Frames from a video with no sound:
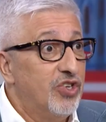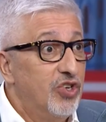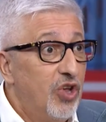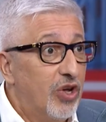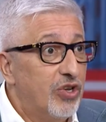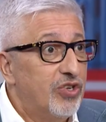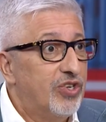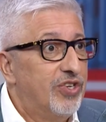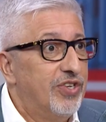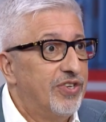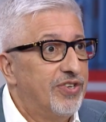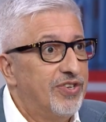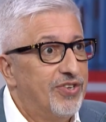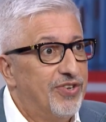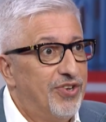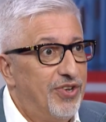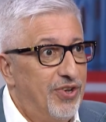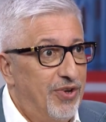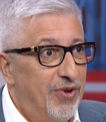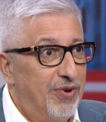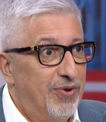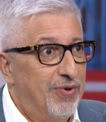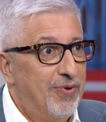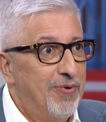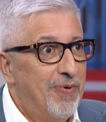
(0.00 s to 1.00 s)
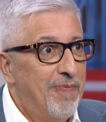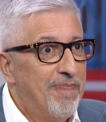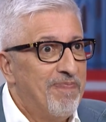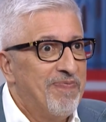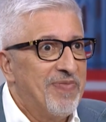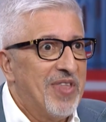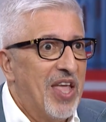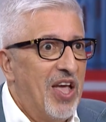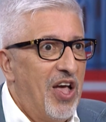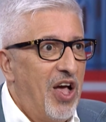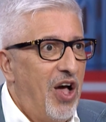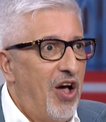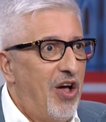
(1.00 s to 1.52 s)
Not Just You.
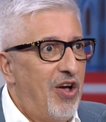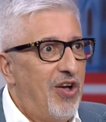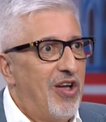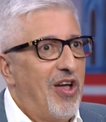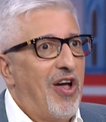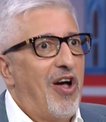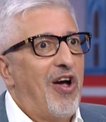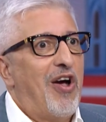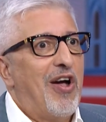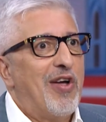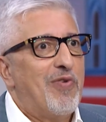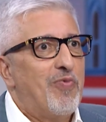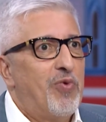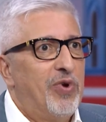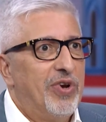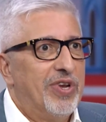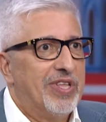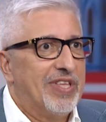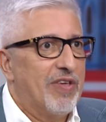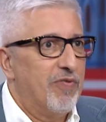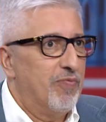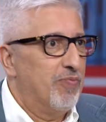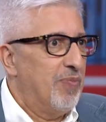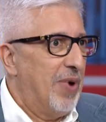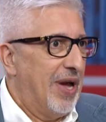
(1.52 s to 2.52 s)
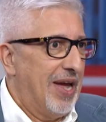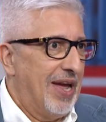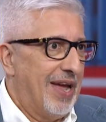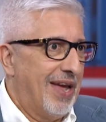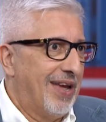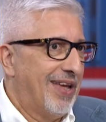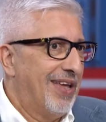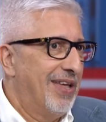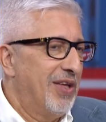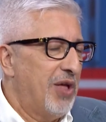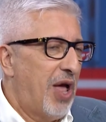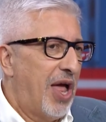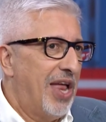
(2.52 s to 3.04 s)
Mm-hmm. I want to give
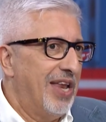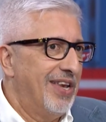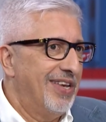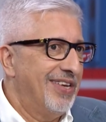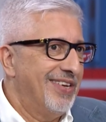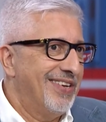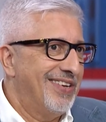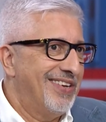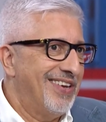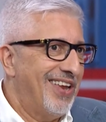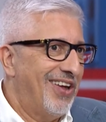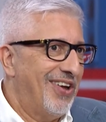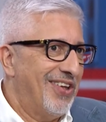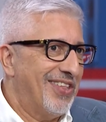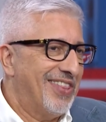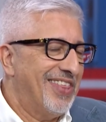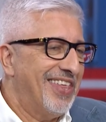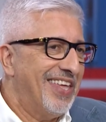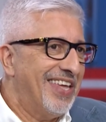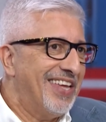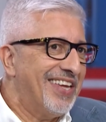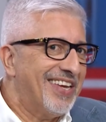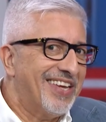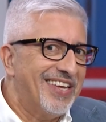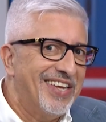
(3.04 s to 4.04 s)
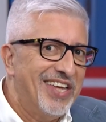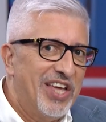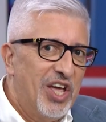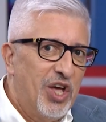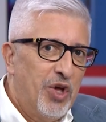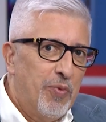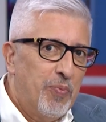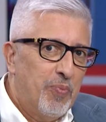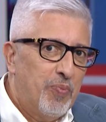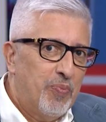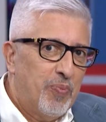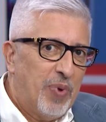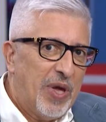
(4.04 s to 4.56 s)
back. And I think
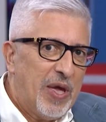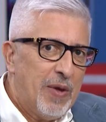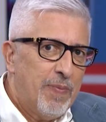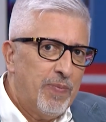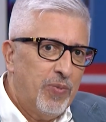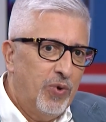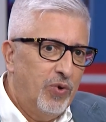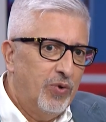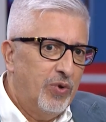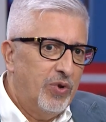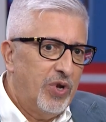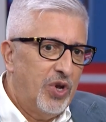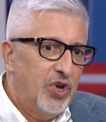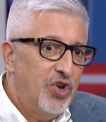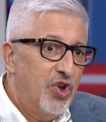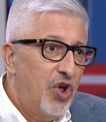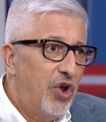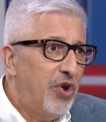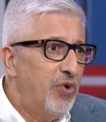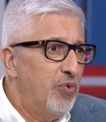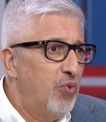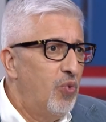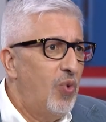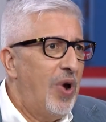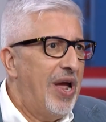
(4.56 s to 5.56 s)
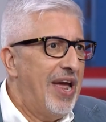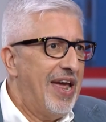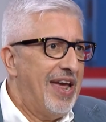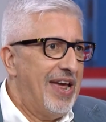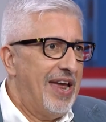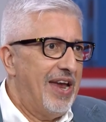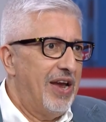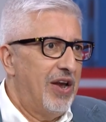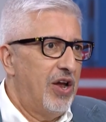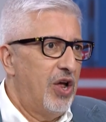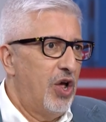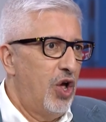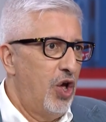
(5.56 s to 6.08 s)
people are not
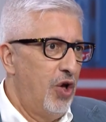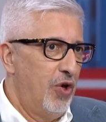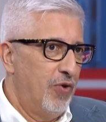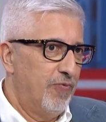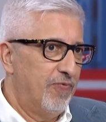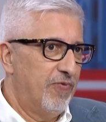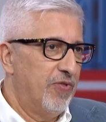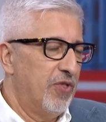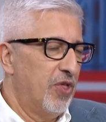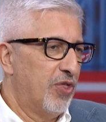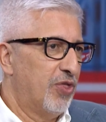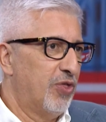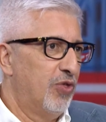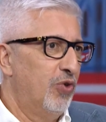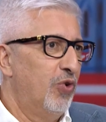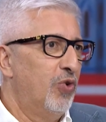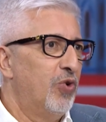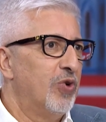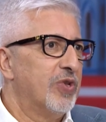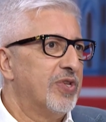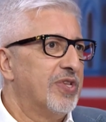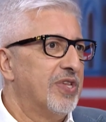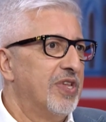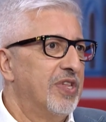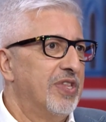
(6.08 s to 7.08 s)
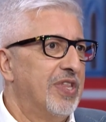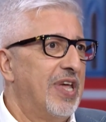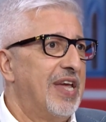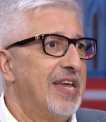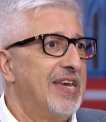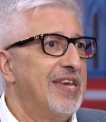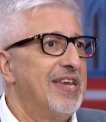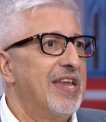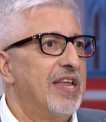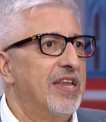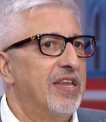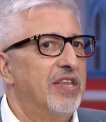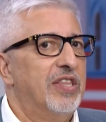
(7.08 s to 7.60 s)
aware of the thoughts
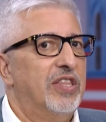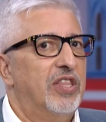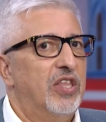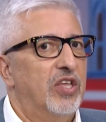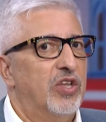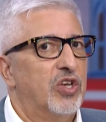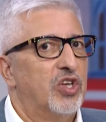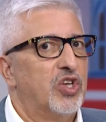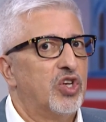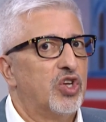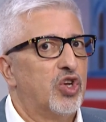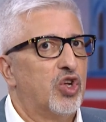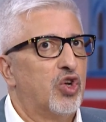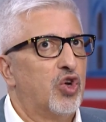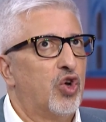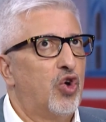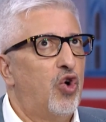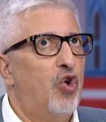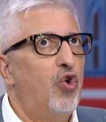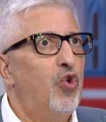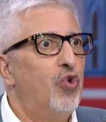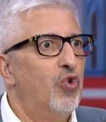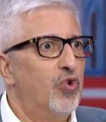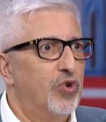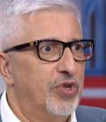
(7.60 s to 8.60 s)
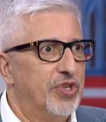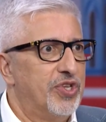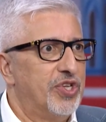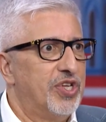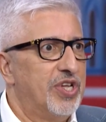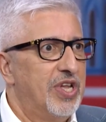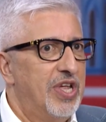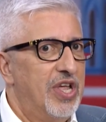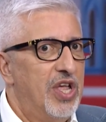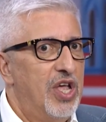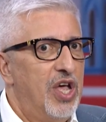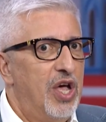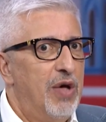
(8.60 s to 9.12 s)
that cause
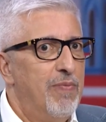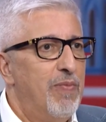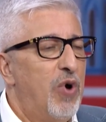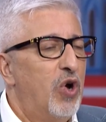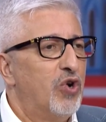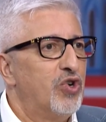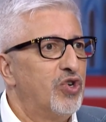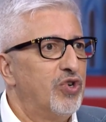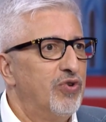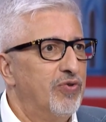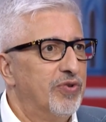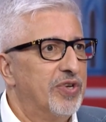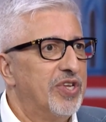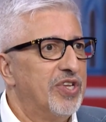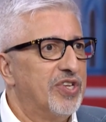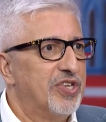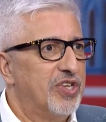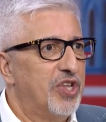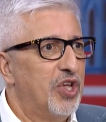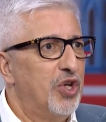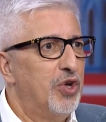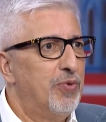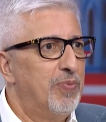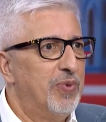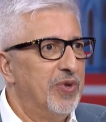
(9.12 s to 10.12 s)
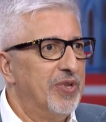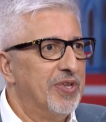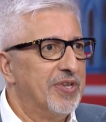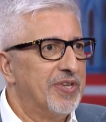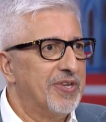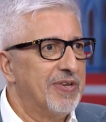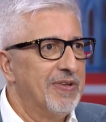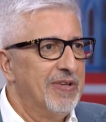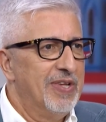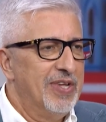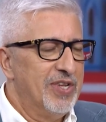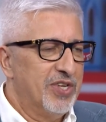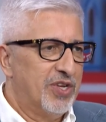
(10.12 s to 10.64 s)
emotional disturbance.
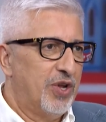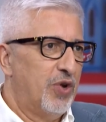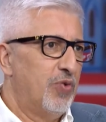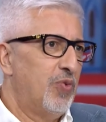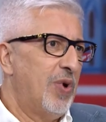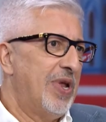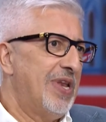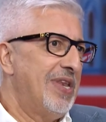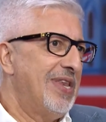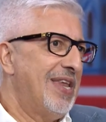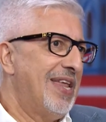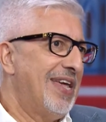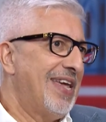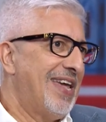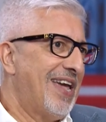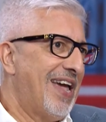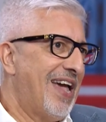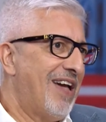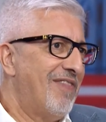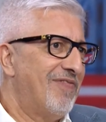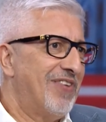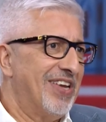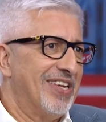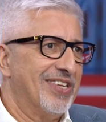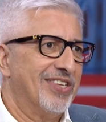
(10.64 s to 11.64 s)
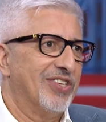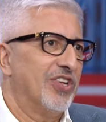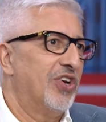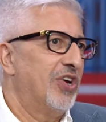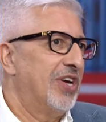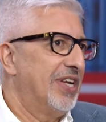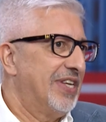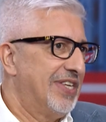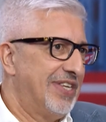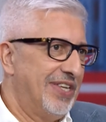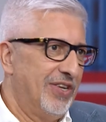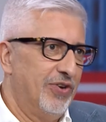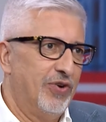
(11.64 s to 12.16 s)
So when they have
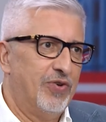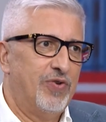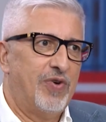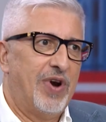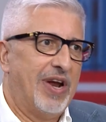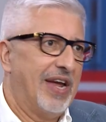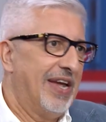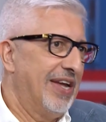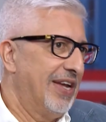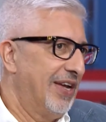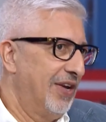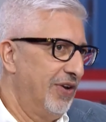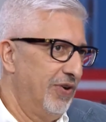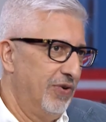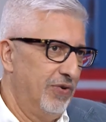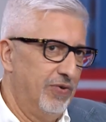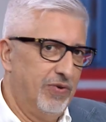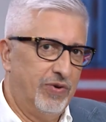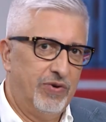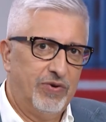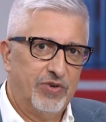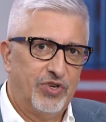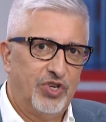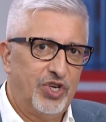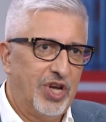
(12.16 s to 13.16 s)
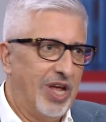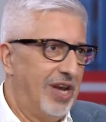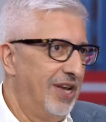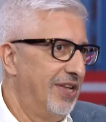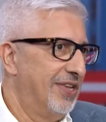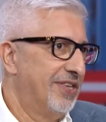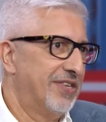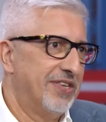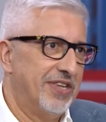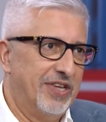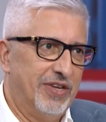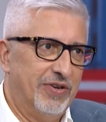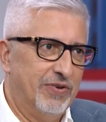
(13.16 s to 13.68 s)
anxiety or anger or
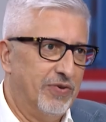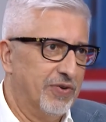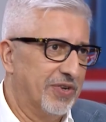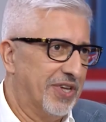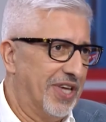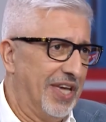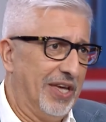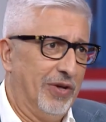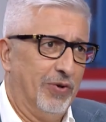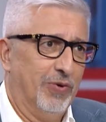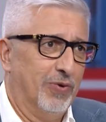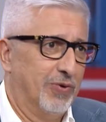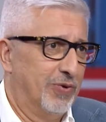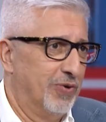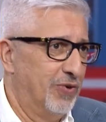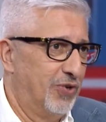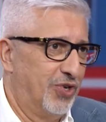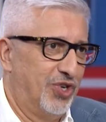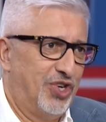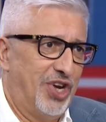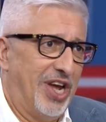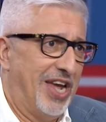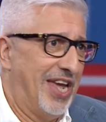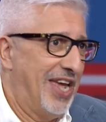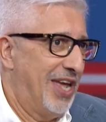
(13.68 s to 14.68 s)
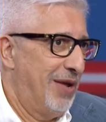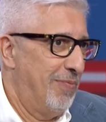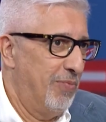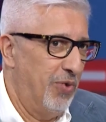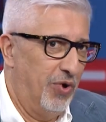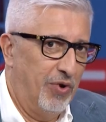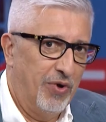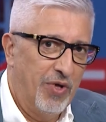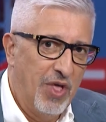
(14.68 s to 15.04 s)
jealousy or guilt or shame